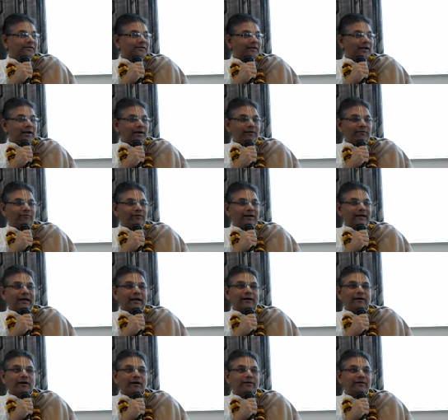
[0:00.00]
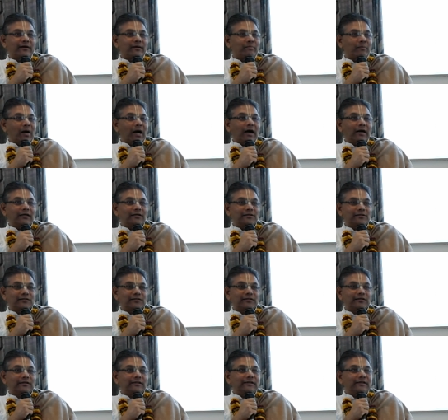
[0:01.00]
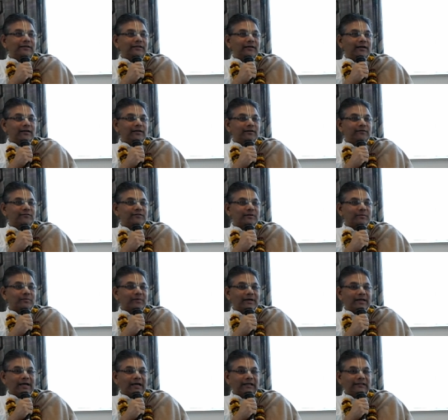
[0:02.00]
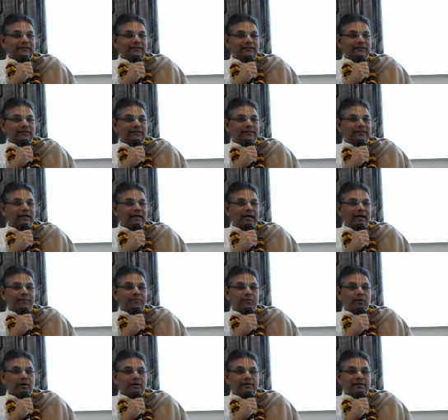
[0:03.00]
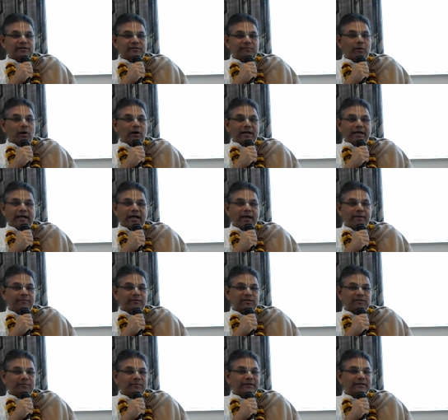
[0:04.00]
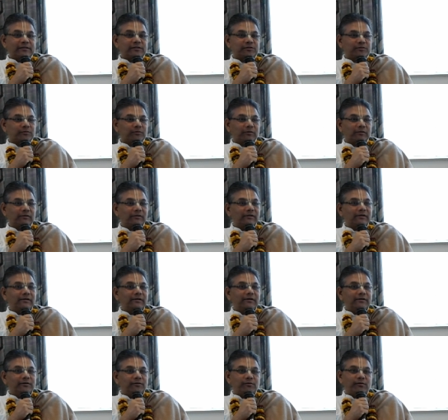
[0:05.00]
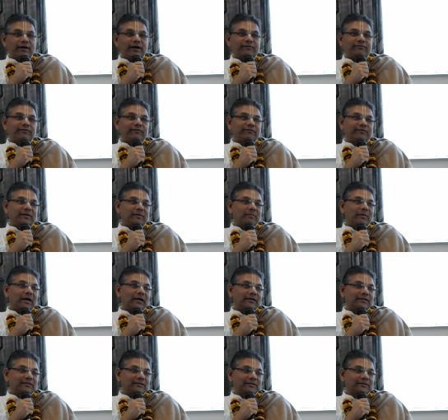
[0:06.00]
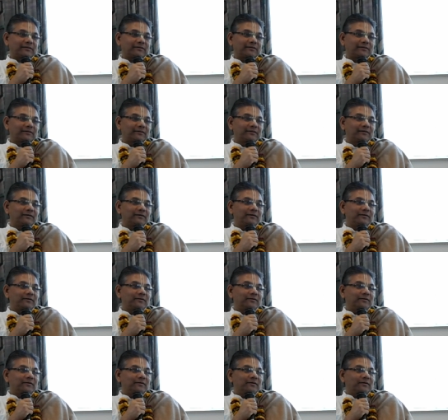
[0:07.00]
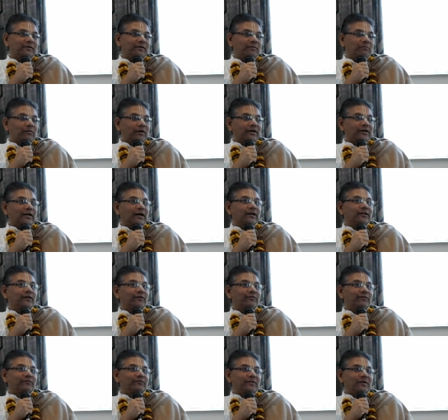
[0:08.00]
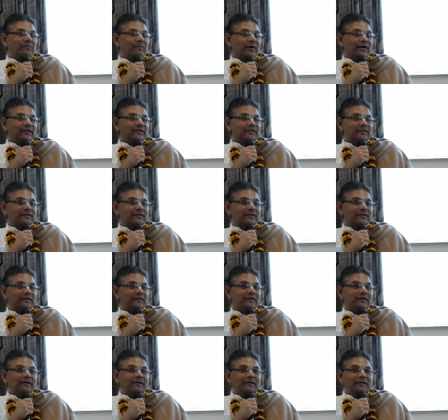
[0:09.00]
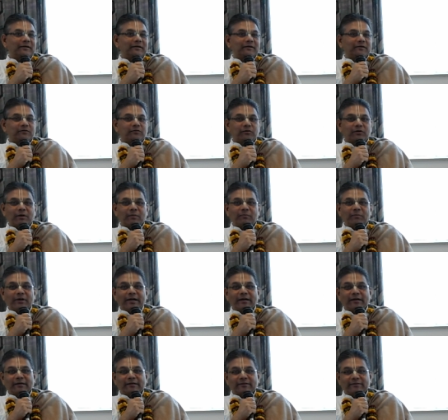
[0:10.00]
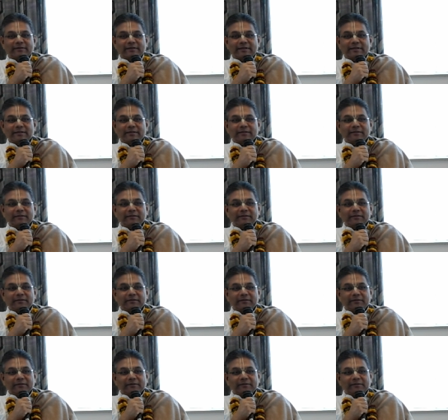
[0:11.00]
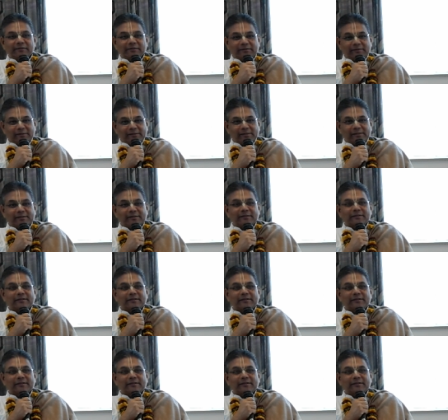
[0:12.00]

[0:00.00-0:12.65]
and if it had 100 marks, and if somebody answered that I am not this body, I am a spirit soul, you get 50 marks. But the other 50 marks, to complete 100, there is